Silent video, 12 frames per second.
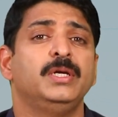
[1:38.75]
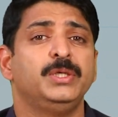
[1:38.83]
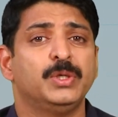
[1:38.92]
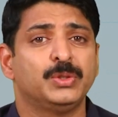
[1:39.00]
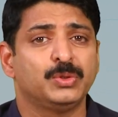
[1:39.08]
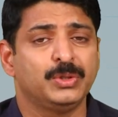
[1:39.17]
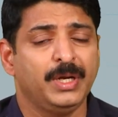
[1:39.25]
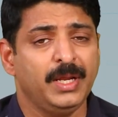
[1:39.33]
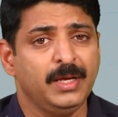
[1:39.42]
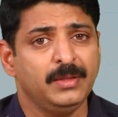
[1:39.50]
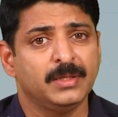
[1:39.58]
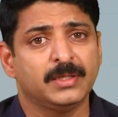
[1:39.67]
you have to
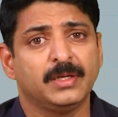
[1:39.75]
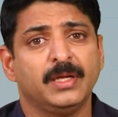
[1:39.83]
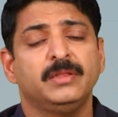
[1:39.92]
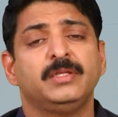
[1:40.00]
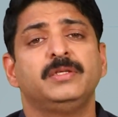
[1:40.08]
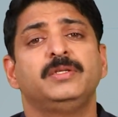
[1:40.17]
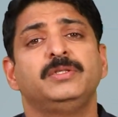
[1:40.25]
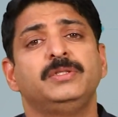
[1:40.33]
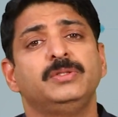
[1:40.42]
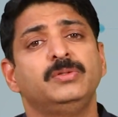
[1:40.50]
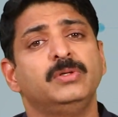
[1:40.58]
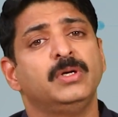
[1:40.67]
take that healthy
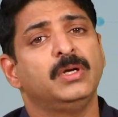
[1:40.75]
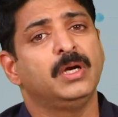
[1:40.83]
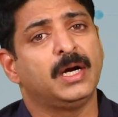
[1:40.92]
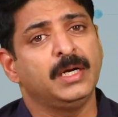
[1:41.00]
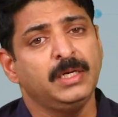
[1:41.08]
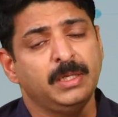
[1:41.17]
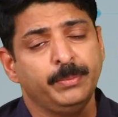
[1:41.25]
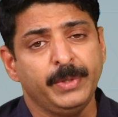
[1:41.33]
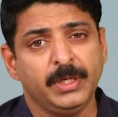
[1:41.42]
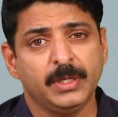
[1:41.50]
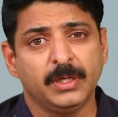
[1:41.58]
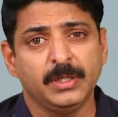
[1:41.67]
tissue and
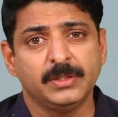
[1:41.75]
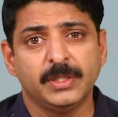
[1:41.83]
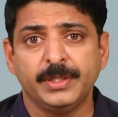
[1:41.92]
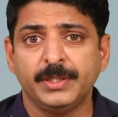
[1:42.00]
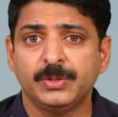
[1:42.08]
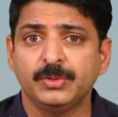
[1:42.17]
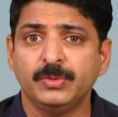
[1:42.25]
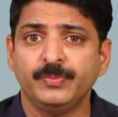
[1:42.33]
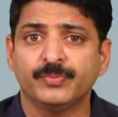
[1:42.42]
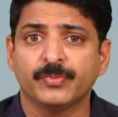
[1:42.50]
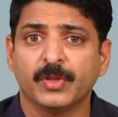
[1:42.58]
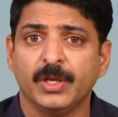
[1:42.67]
immediately send it to
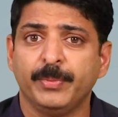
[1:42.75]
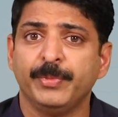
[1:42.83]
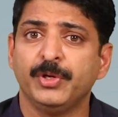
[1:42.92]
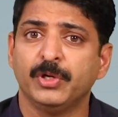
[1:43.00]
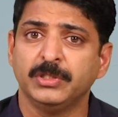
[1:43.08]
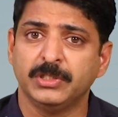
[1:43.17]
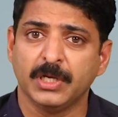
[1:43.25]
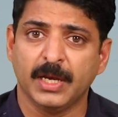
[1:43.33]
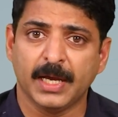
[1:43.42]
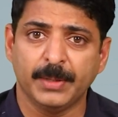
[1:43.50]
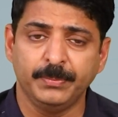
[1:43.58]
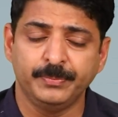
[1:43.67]
embryology
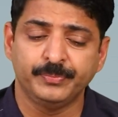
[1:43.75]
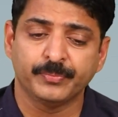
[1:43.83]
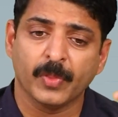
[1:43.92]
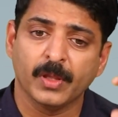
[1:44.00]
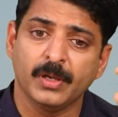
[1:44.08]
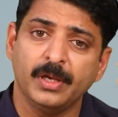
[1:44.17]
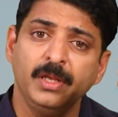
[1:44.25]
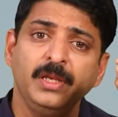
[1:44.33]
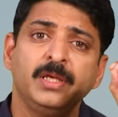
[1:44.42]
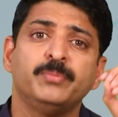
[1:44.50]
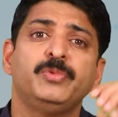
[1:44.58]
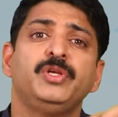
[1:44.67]
lab. In
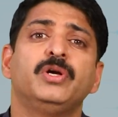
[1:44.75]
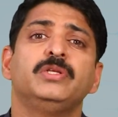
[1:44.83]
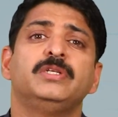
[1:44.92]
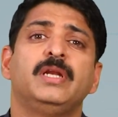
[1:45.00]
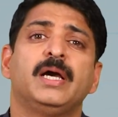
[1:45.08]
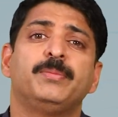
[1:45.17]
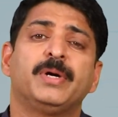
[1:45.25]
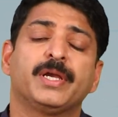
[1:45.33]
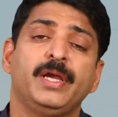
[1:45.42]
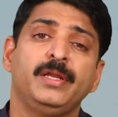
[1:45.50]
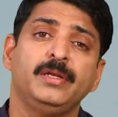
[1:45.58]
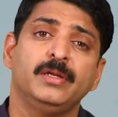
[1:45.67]
embryology lab
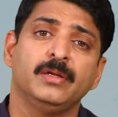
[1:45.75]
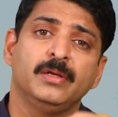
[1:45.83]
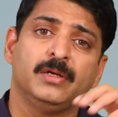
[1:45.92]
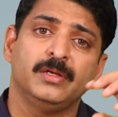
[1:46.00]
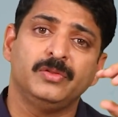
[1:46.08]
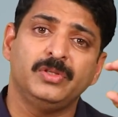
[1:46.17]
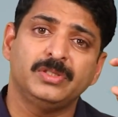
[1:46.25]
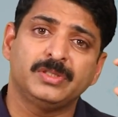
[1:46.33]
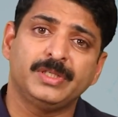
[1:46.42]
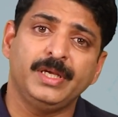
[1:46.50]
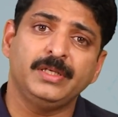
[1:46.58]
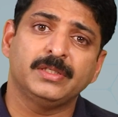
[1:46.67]
again this
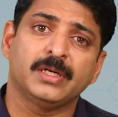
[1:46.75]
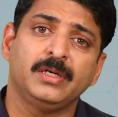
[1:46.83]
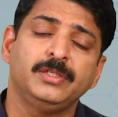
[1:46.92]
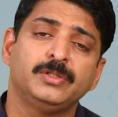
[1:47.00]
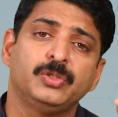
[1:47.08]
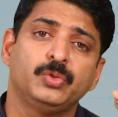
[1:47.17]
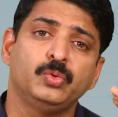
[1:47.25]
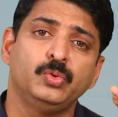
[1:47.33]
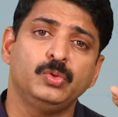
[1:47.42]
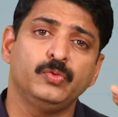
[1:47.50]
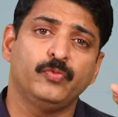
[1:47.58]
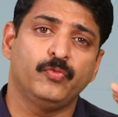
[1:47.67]
takes at least 2
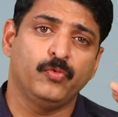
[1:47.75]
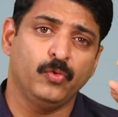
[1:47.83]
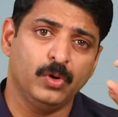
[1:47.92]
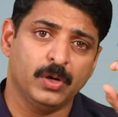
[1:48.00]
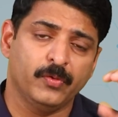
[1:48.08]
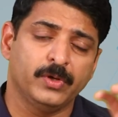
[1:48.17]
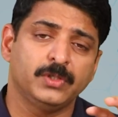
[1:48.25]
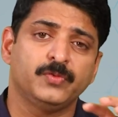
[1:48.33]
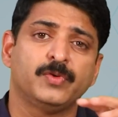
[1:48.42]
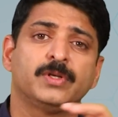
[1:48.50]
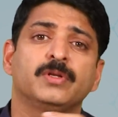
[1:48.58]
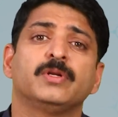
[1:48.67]
to 4 hours
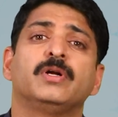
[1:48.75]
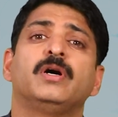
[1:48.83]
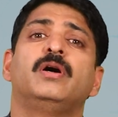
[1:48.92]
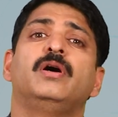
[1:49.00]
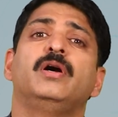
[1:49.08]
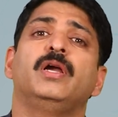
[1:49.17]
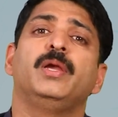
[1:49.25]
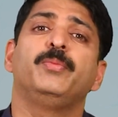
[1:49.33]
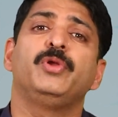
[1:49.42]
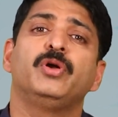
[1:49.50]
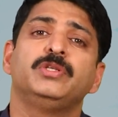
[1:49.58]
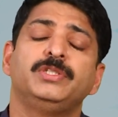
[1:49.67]
for uh,
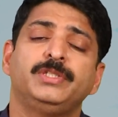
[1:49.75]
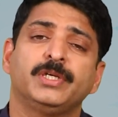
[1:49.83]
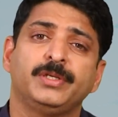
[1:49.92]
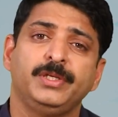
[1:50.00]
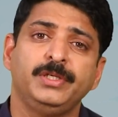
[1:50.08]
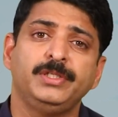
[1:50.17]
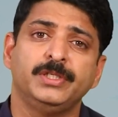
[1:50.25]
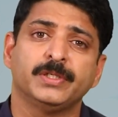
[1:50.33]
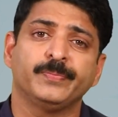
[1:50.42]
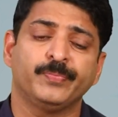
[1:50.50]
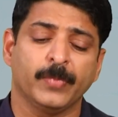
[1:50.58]
embryology technician